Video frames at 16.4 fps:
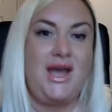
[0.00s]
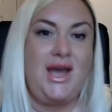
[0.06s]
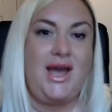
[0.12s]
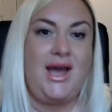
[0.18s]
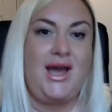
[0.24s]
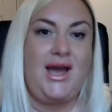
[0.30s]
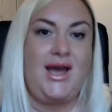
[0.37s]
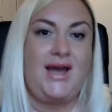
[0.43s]

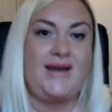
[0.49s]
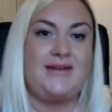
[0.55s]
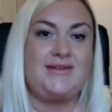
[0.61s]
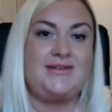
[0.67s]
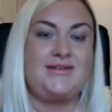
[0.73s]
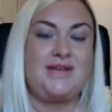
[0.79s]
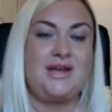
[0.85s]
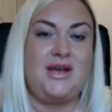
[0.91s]
and
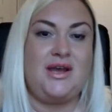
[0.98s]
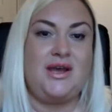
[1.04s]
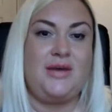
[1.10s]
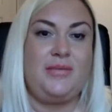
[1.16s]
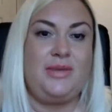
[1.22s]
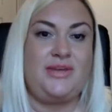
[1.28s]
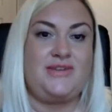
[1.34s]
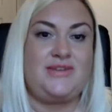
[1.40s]

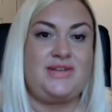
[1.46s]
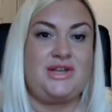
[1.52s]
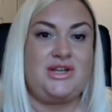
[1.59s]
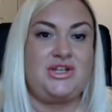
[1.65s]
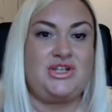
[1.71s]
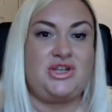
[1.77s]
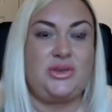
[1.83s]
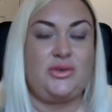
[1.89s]
basically
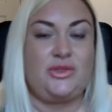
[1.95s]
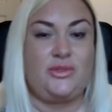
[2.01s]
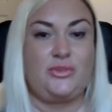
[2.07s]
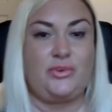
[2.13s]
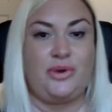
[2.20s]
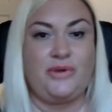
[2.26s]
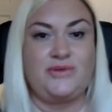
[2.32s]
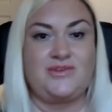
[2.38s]
showing the
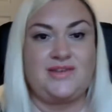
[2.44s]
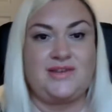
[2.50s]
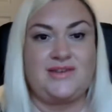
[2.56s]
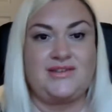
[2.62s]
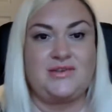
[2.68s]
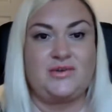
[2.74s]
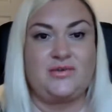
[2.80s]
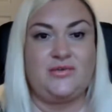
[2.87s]

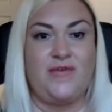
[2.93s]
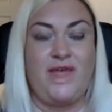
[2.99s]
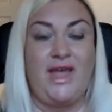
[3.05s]
process of